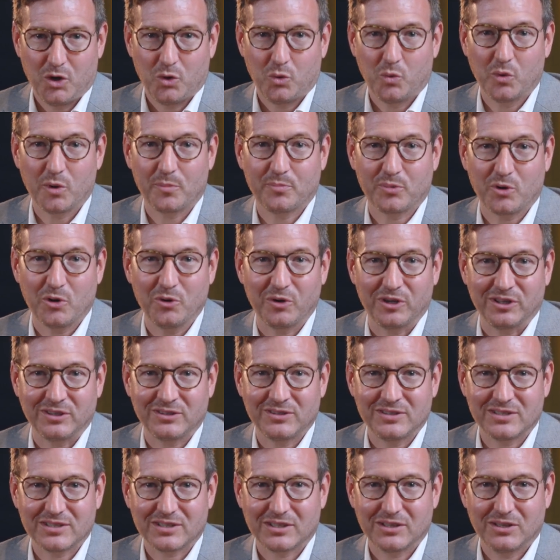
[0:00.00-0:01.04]
We're
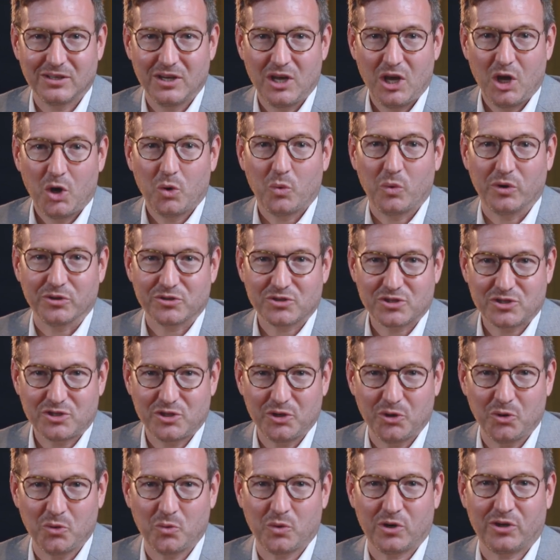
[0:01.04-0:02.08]
prudent while
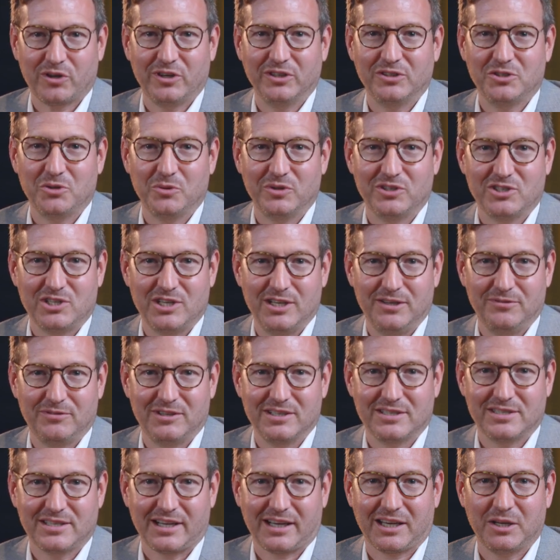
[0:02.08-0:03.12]
still working to achieve the
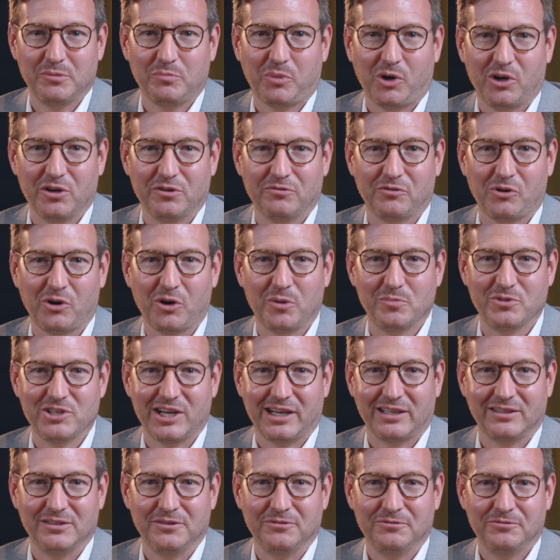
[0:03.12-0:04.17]
second part of our
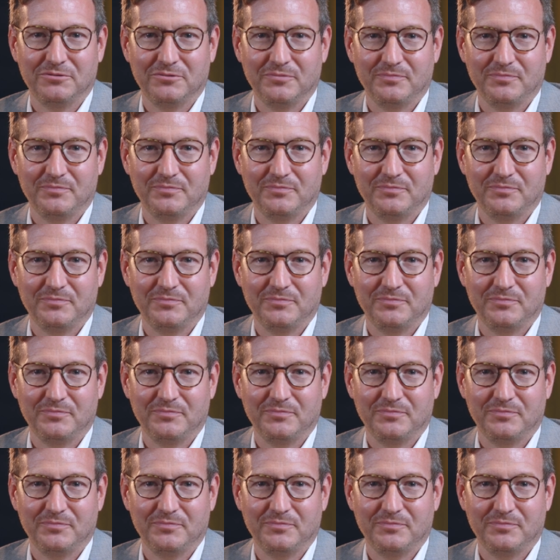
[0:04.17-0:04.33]
objective: